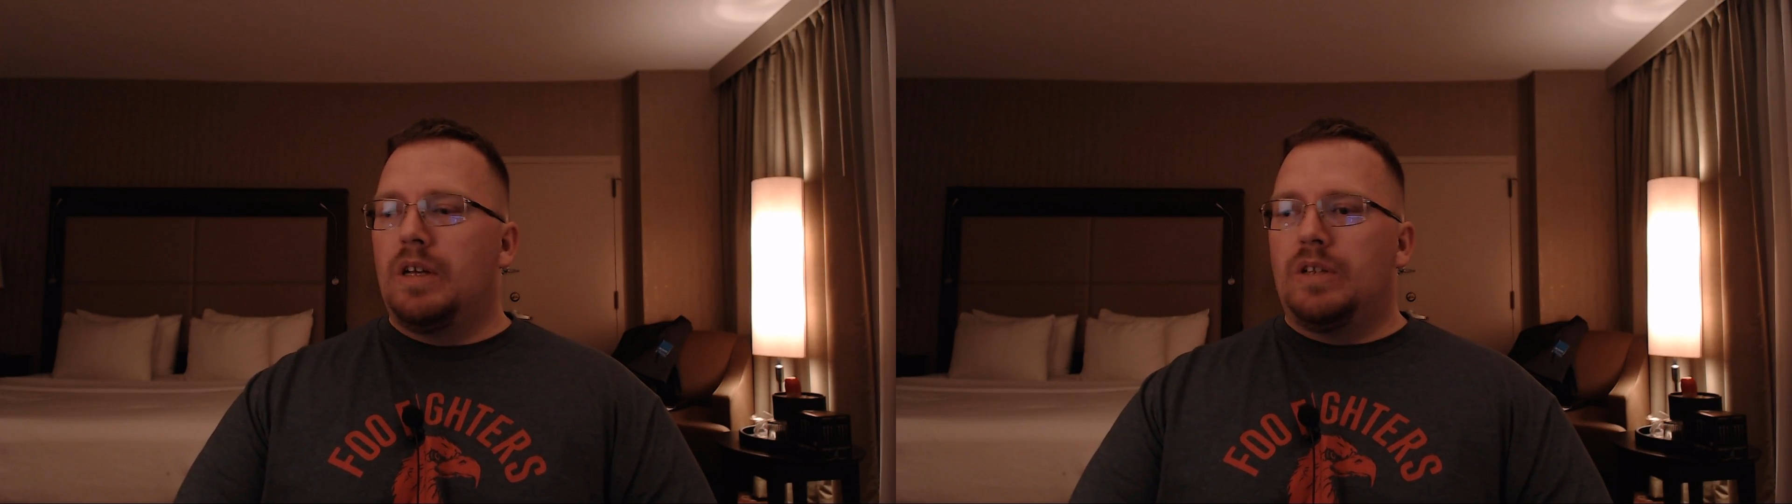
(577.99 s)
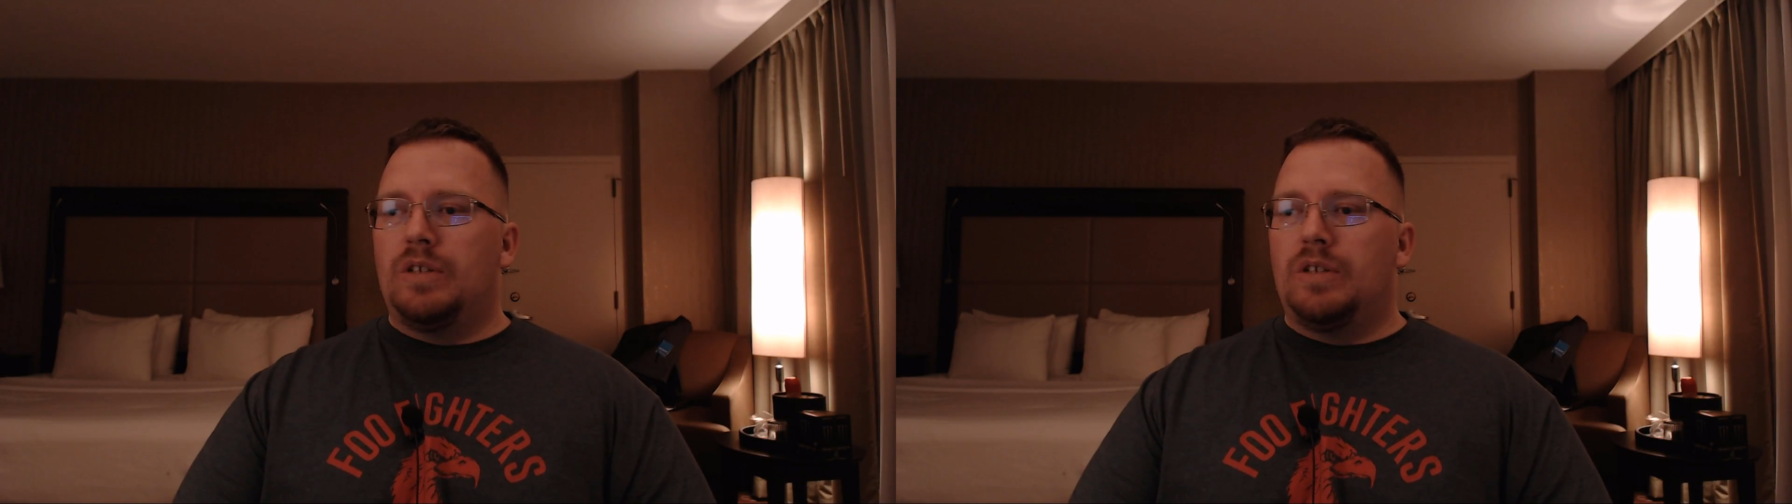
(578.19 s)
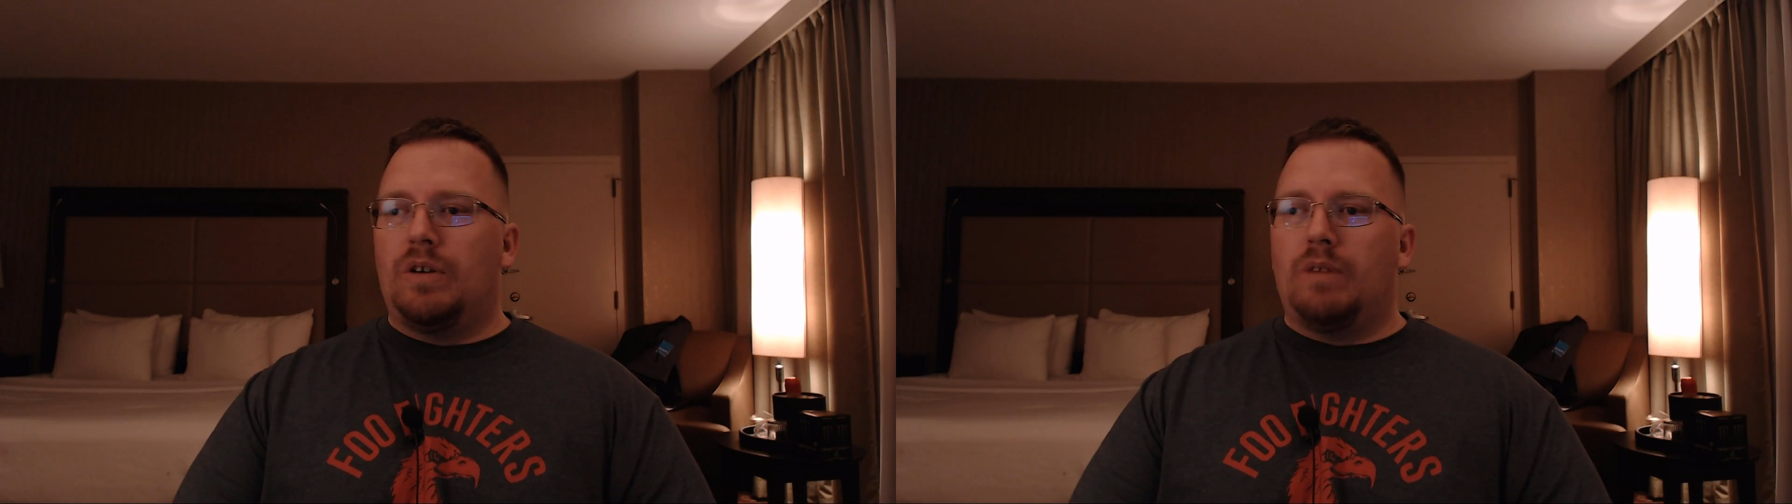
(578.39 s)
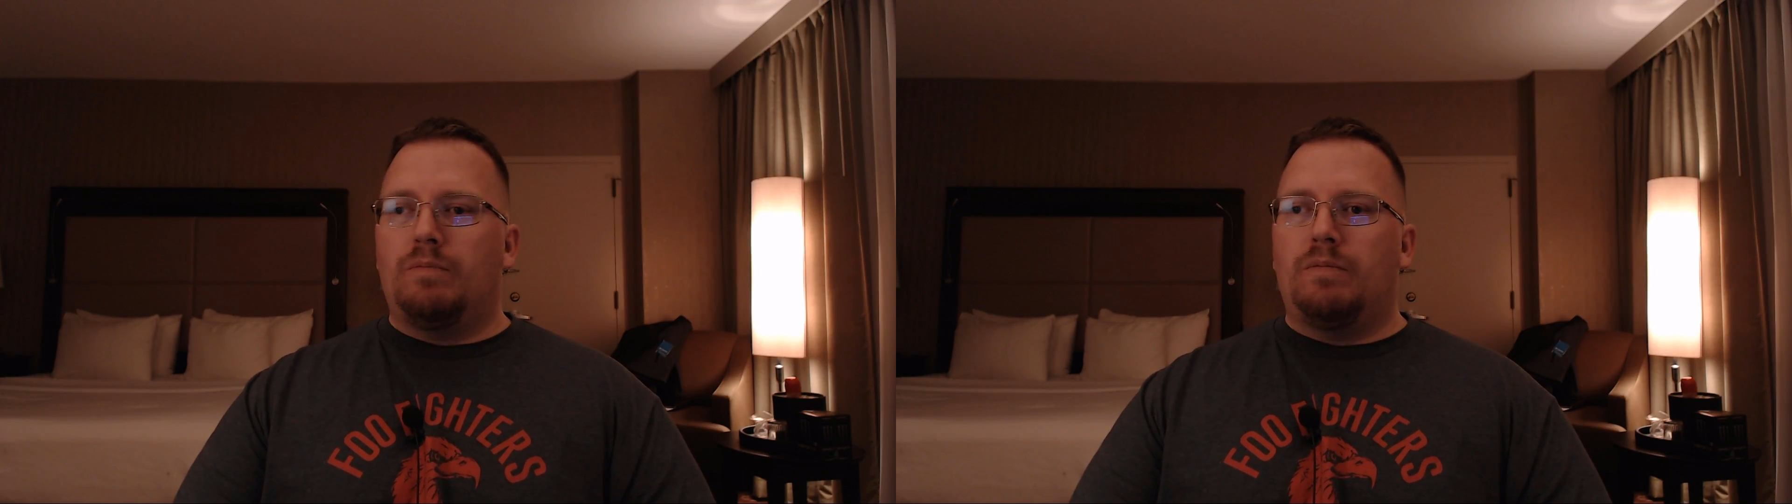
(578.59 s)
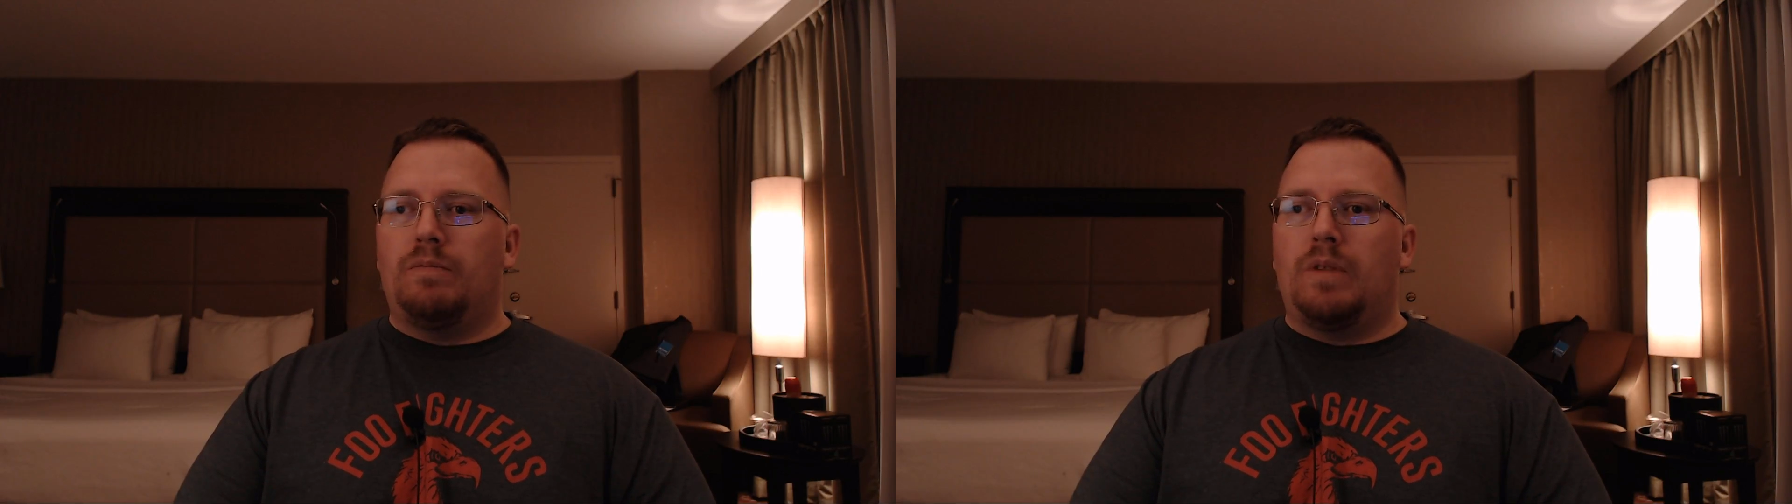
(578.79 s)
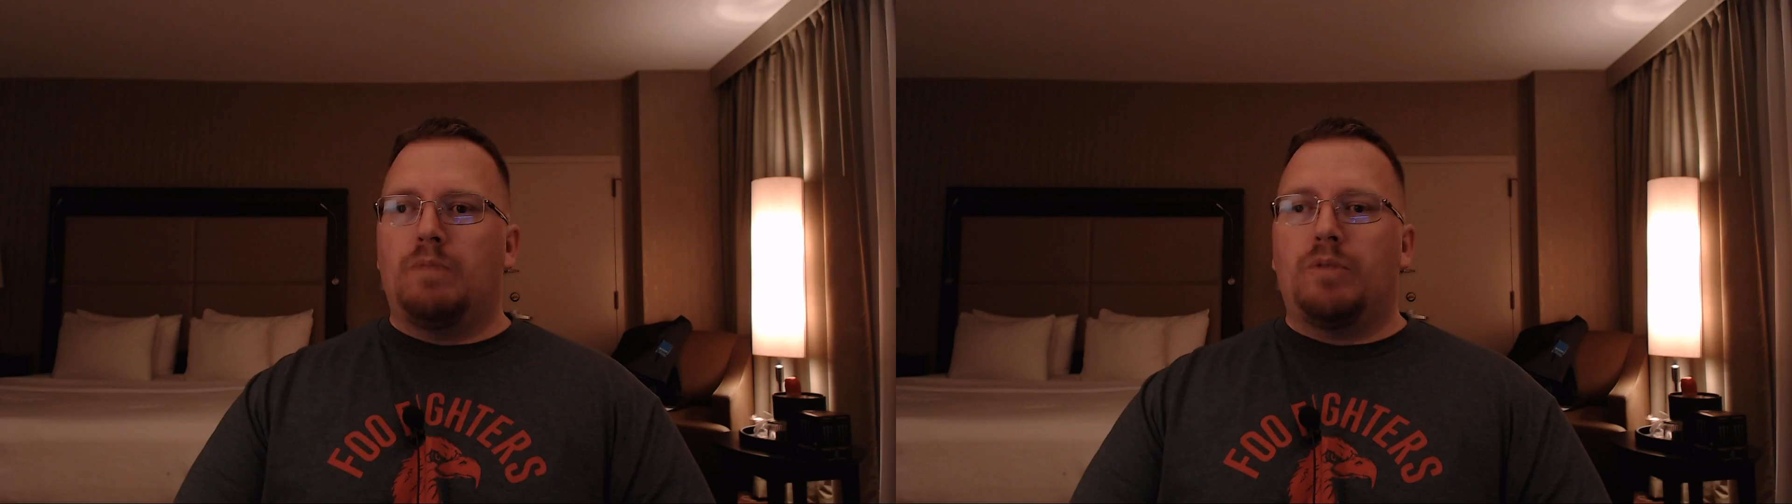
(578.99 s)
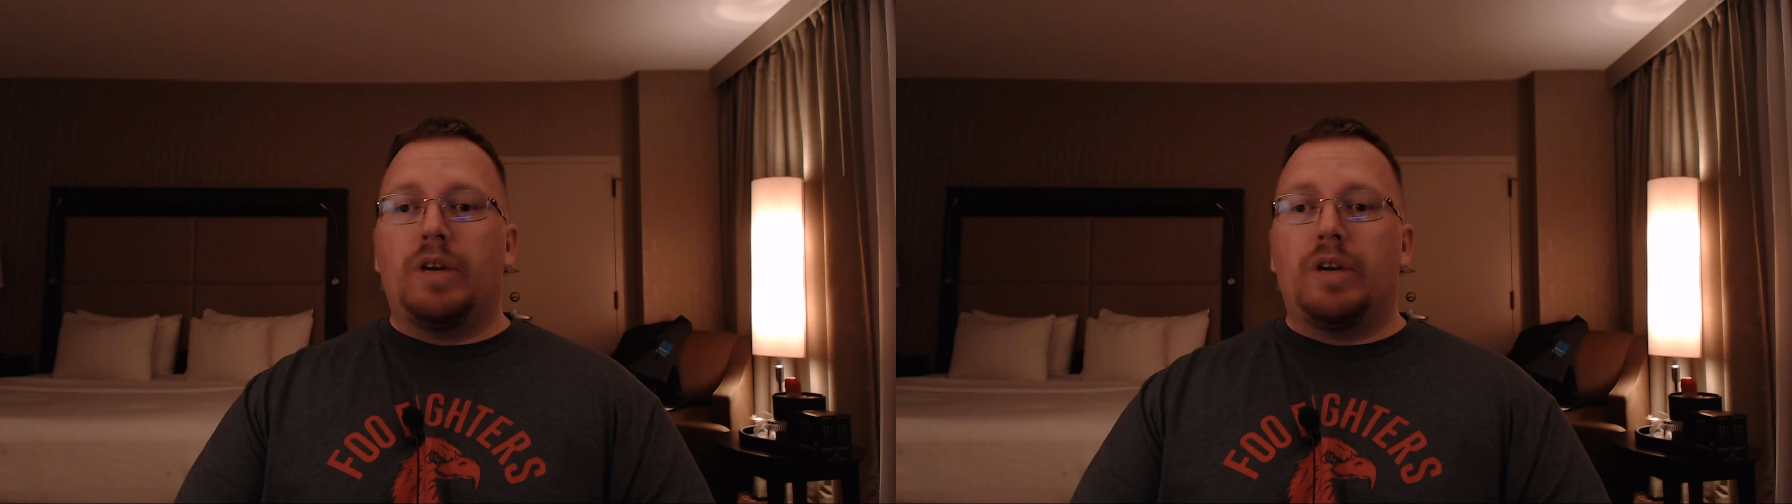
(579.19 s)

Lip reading: So I'm pretty